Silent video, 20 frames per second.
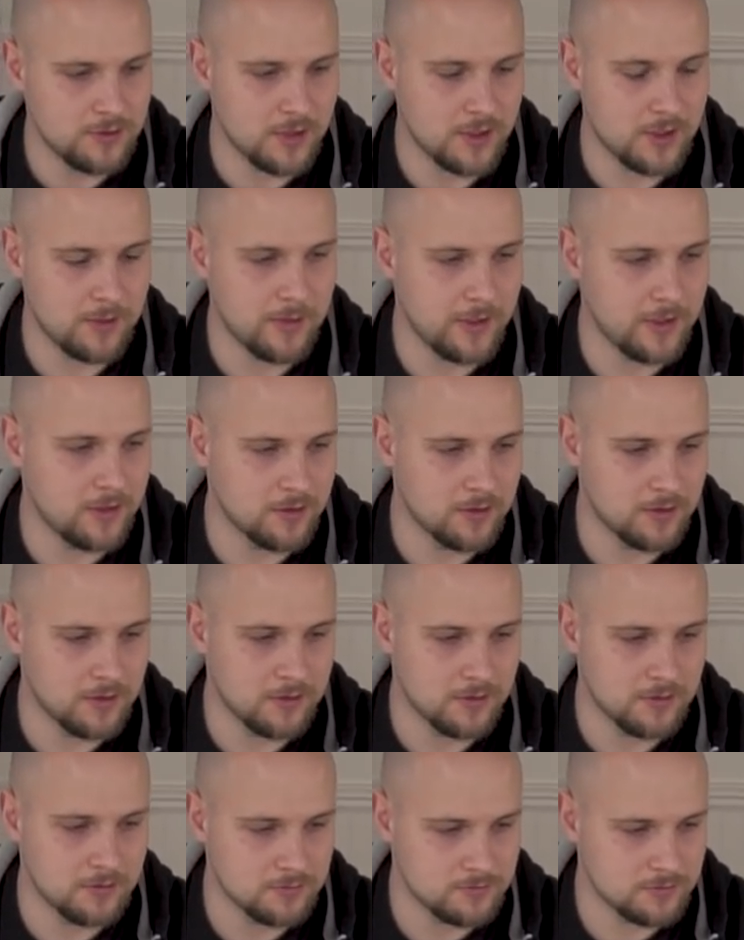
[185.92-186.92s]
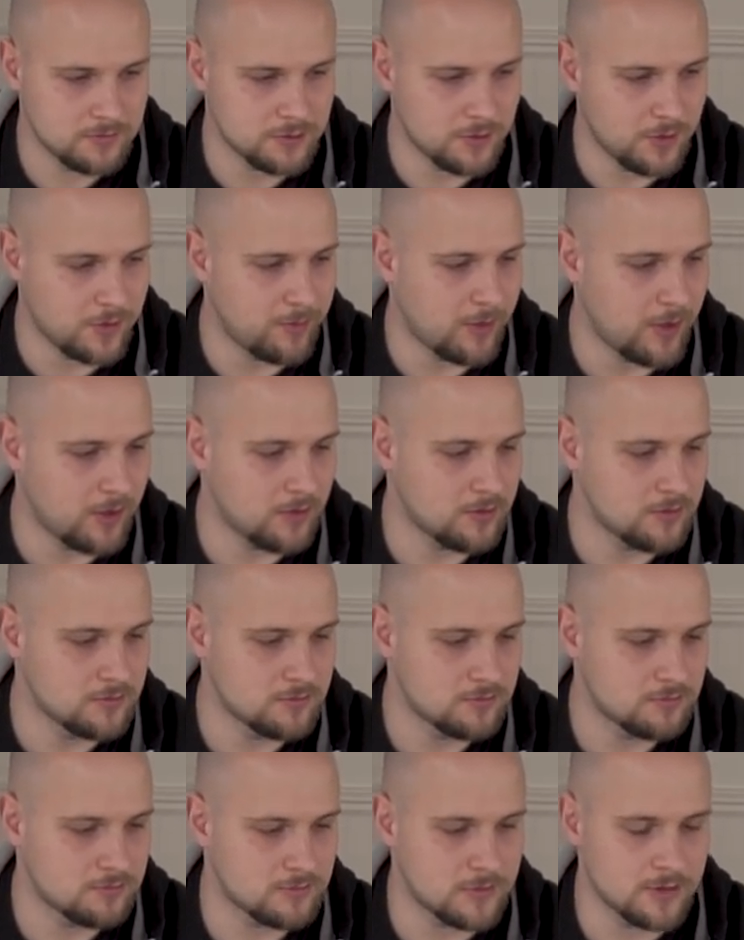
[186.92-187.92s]
you take a regular soda bottle,
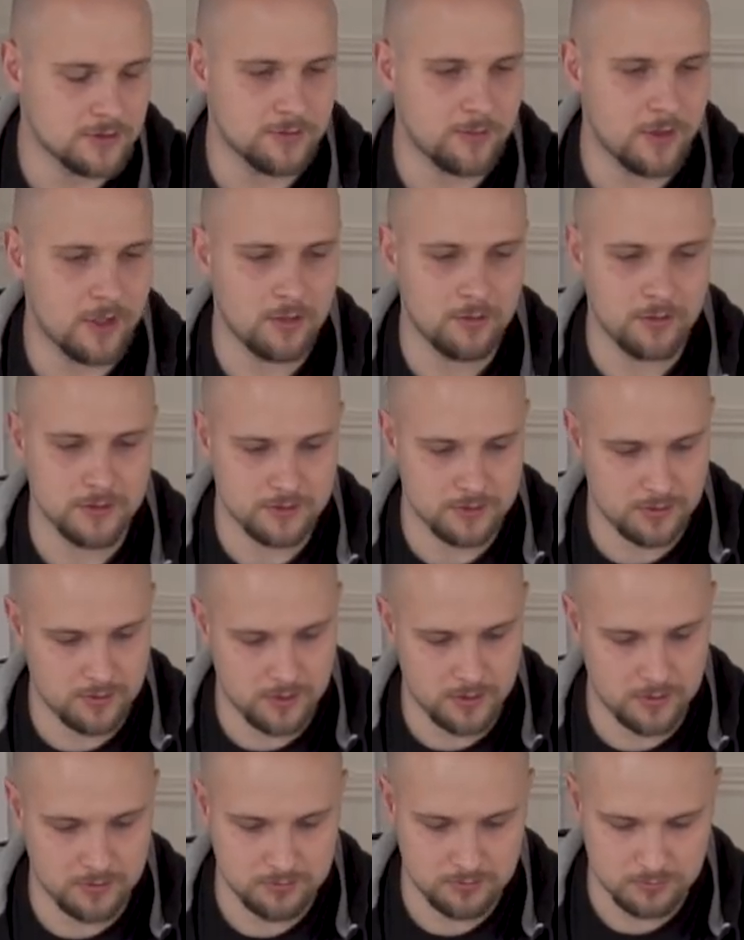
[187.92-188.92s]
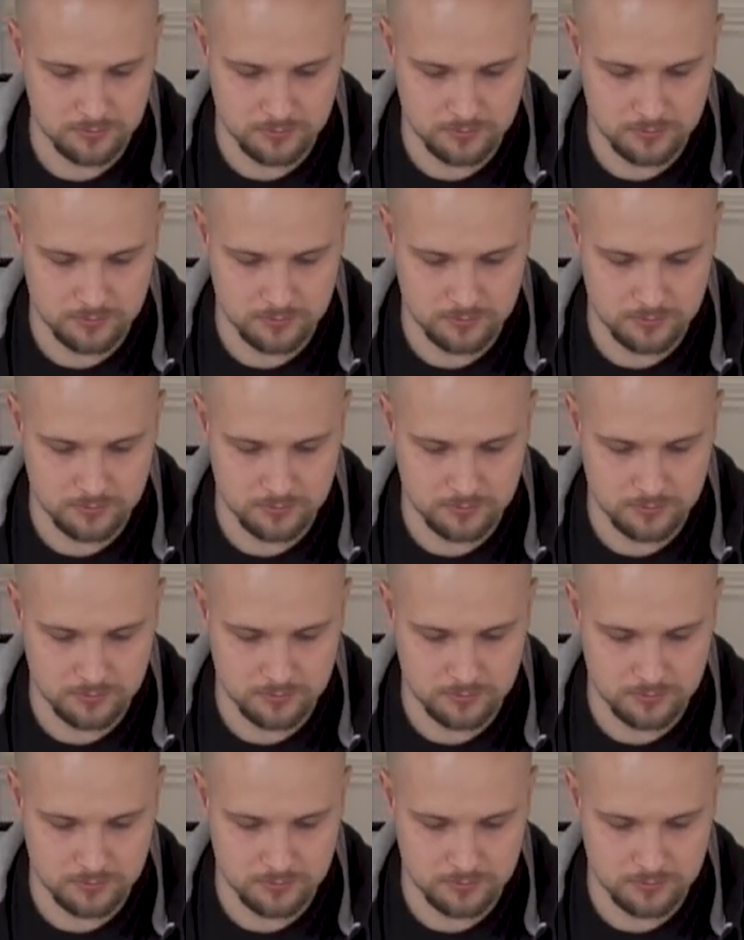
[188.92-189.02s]
doesn't matter what soda,